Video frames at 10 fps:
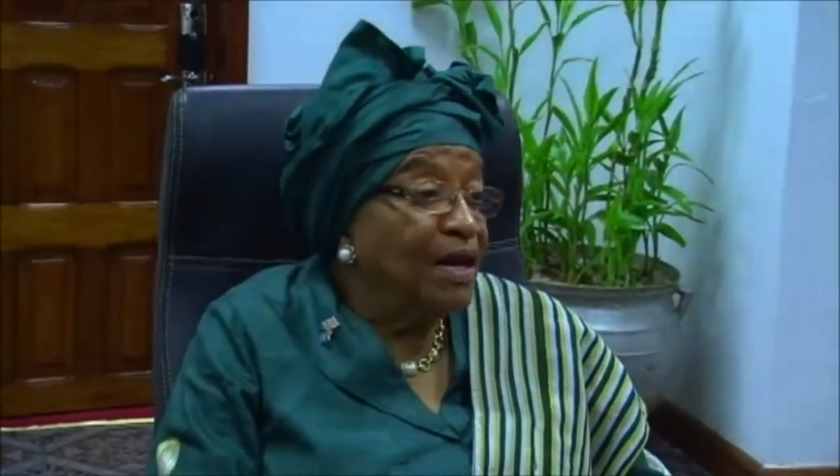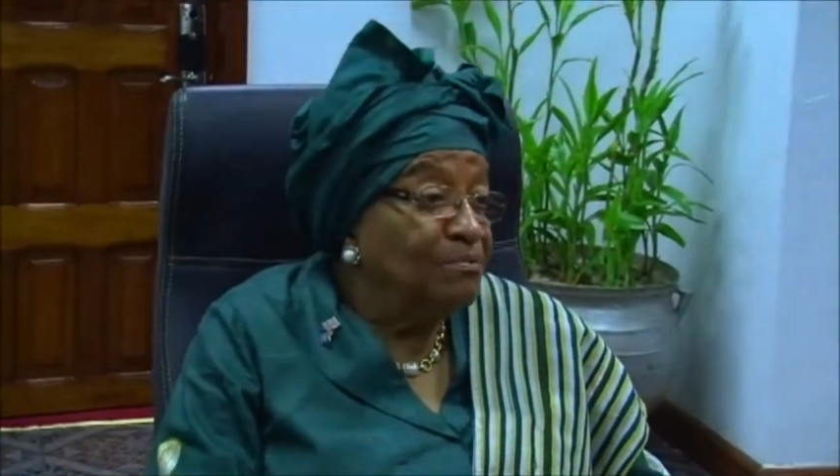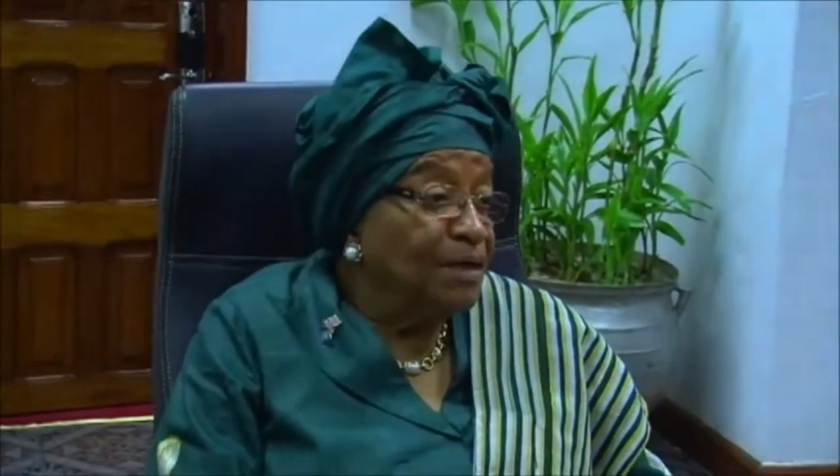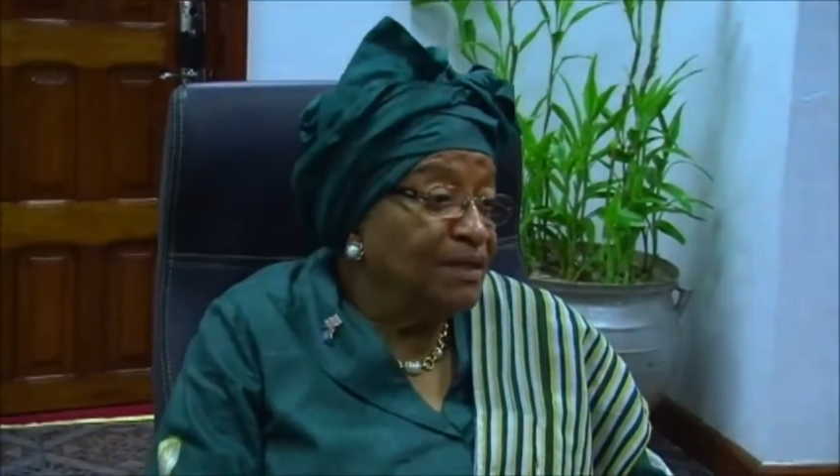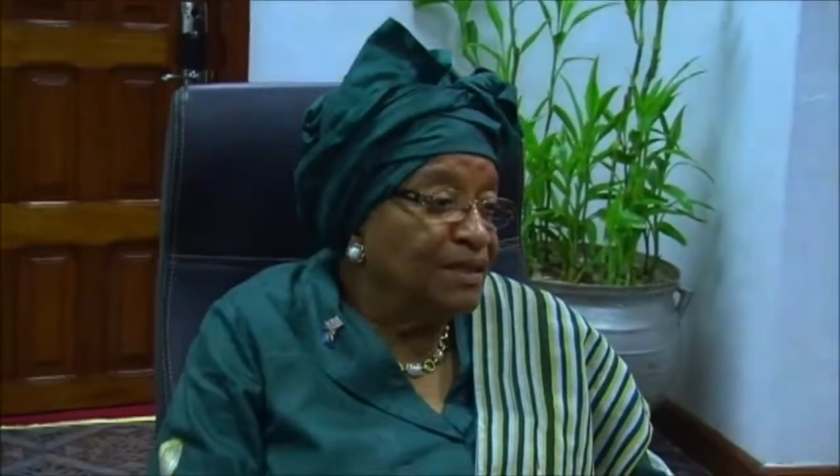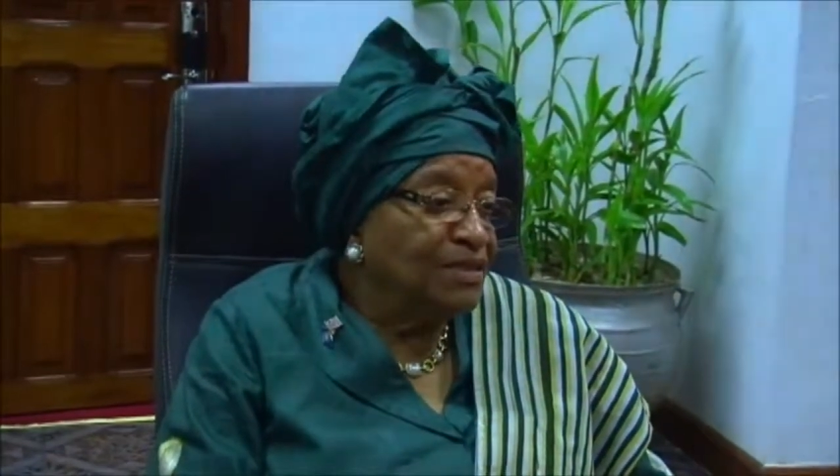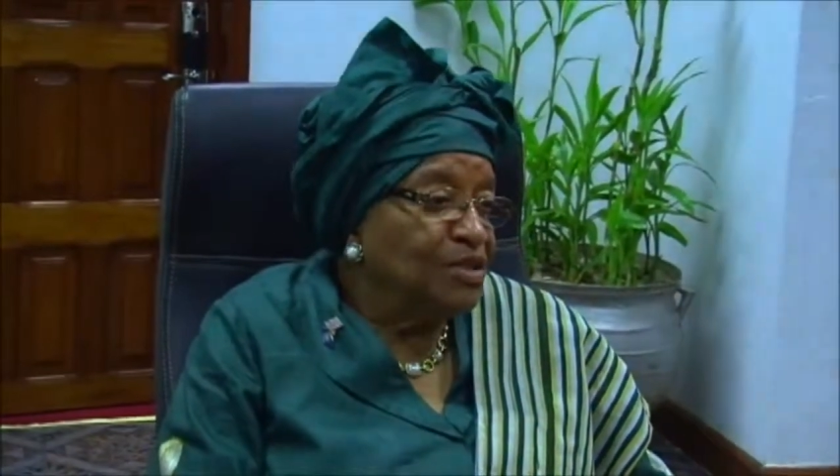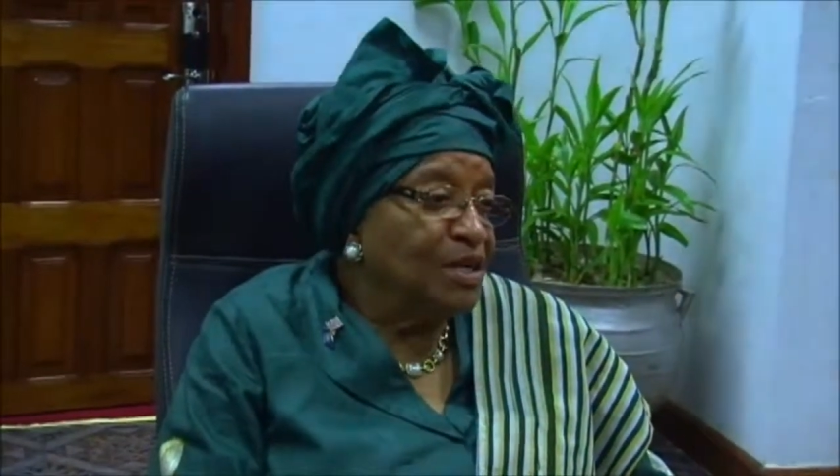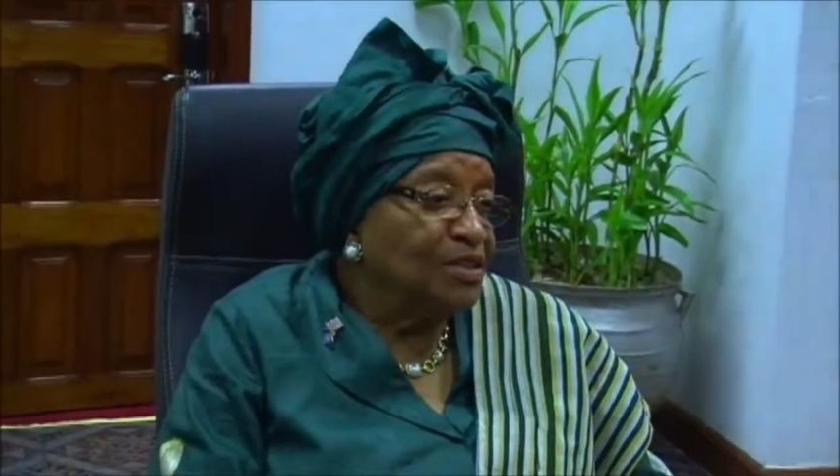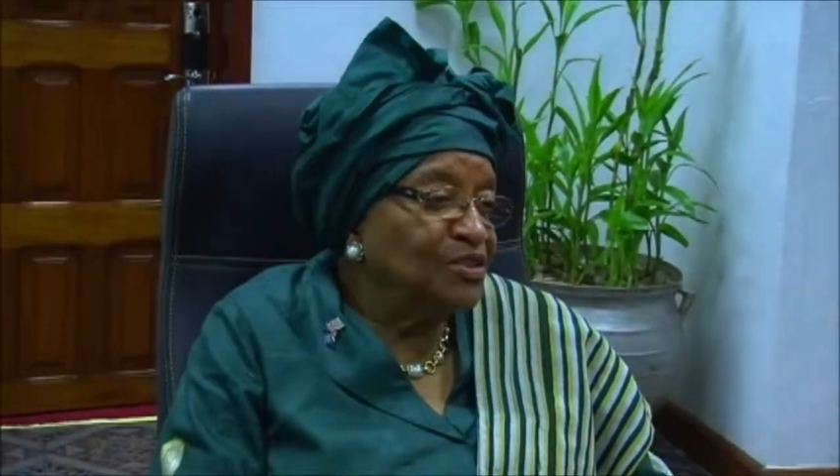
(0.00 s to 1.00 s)
and by the
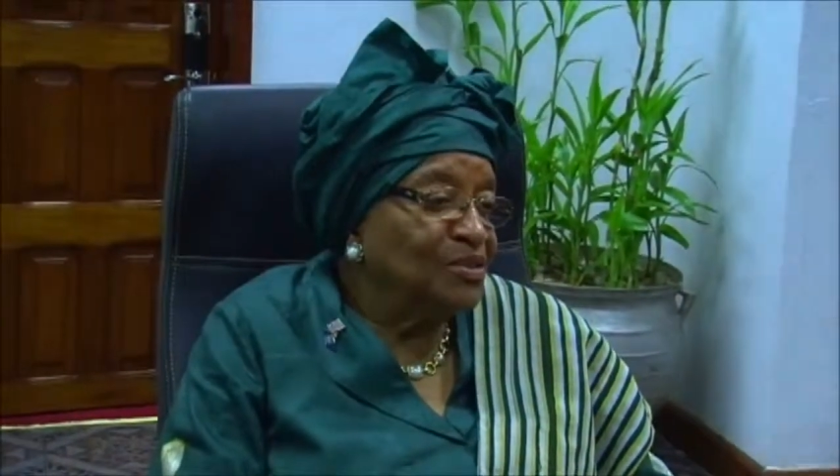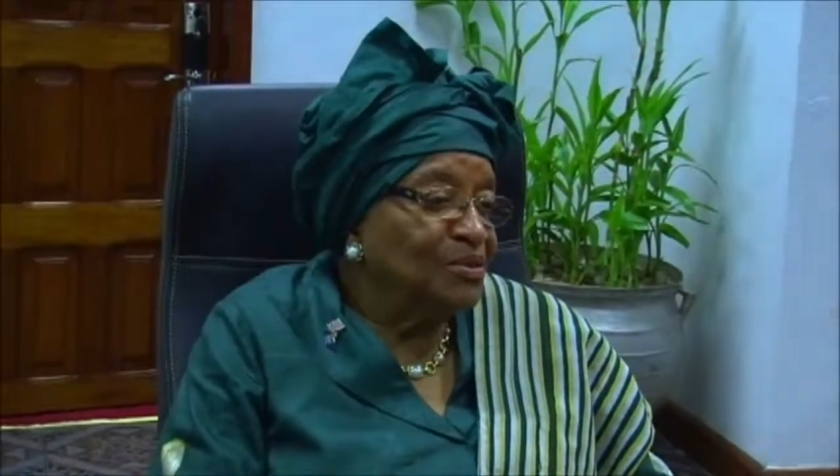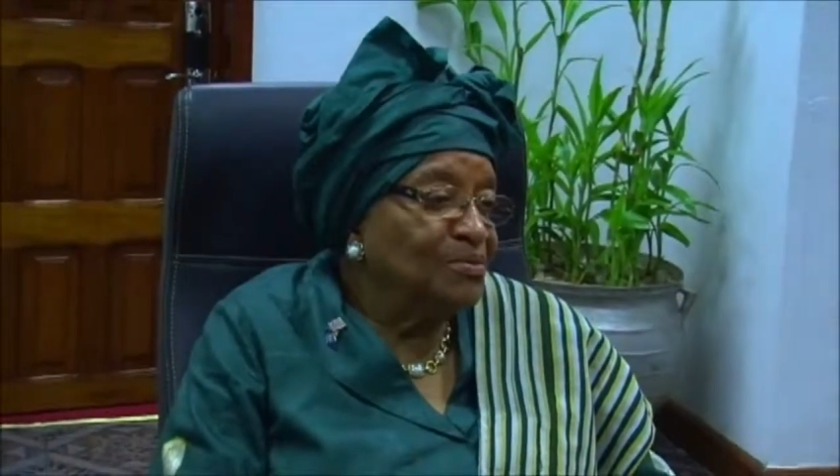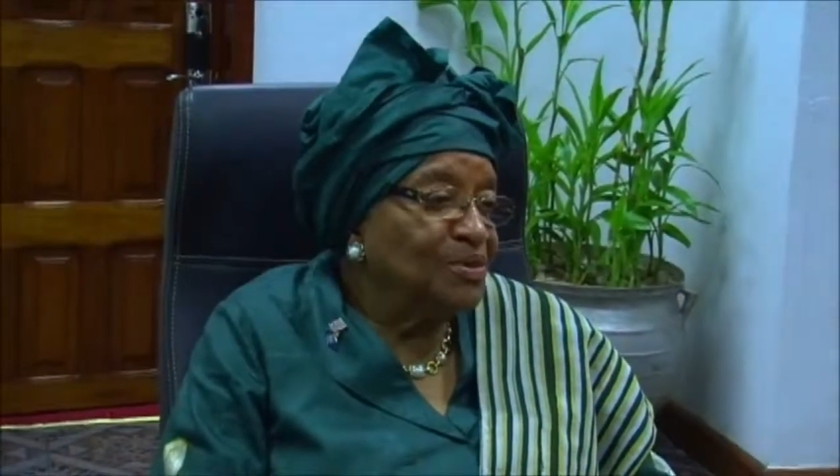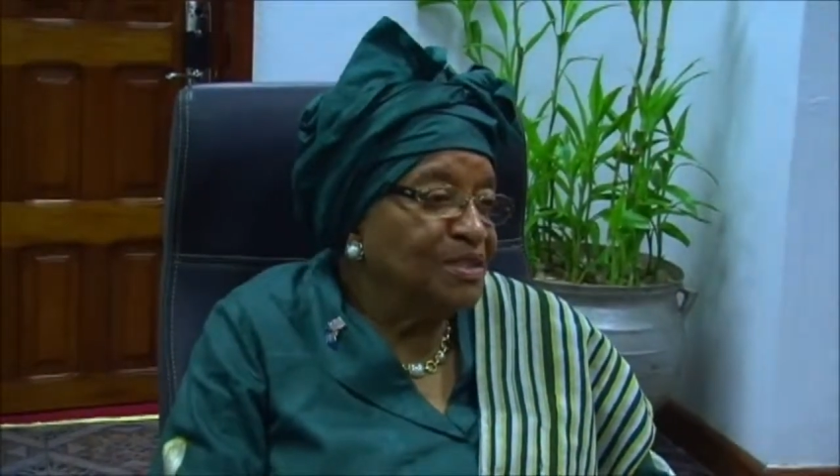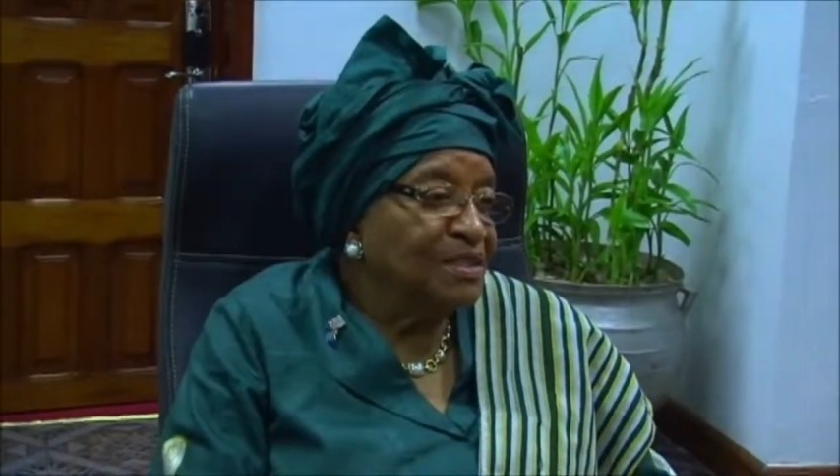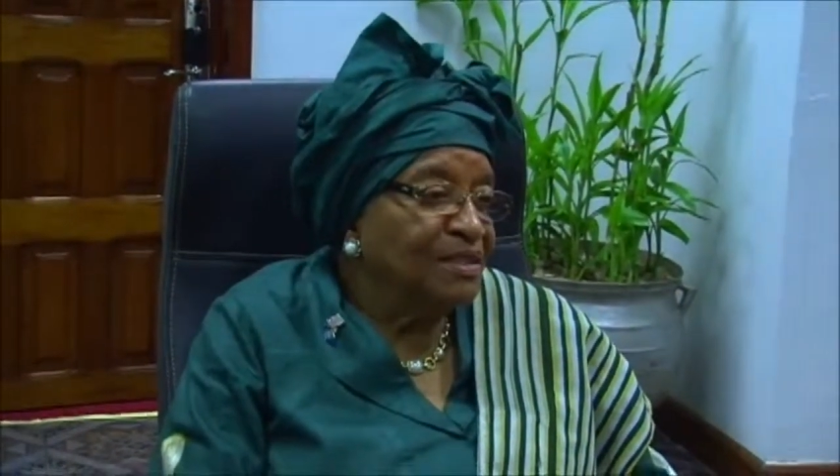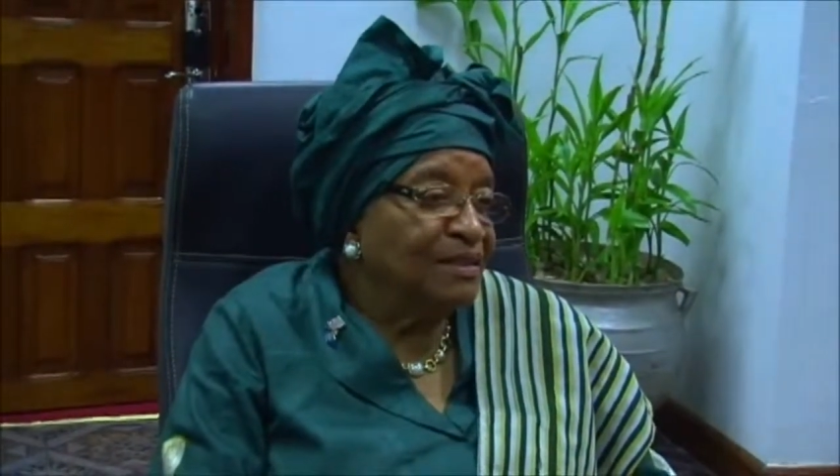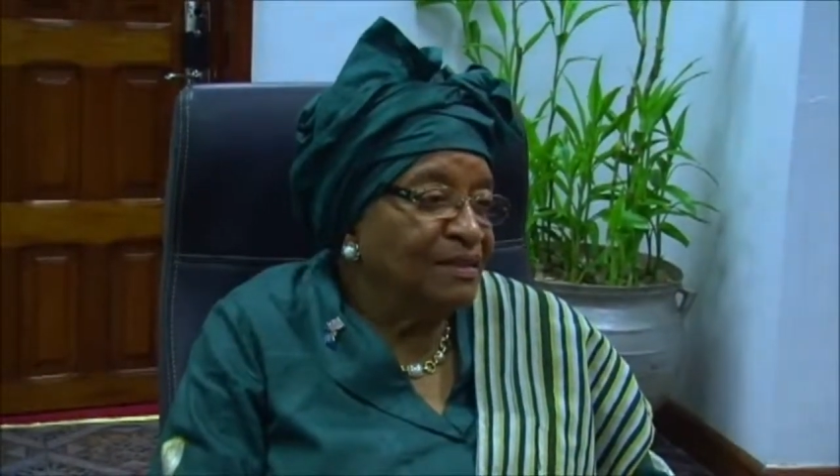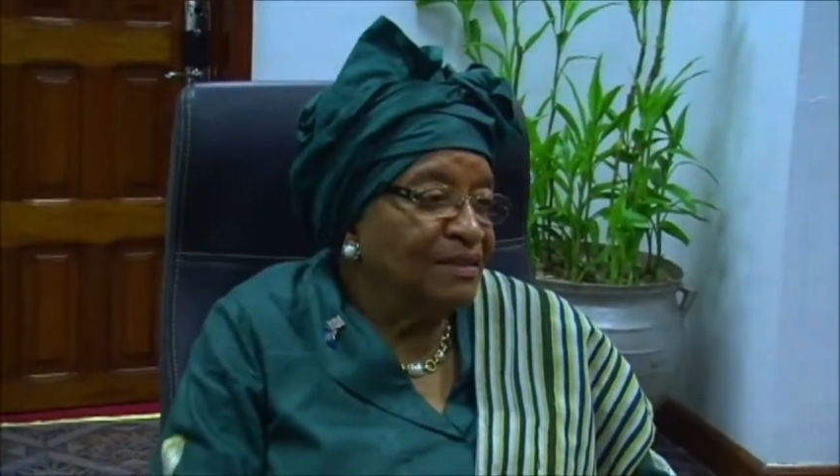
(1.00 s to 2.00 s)
international community.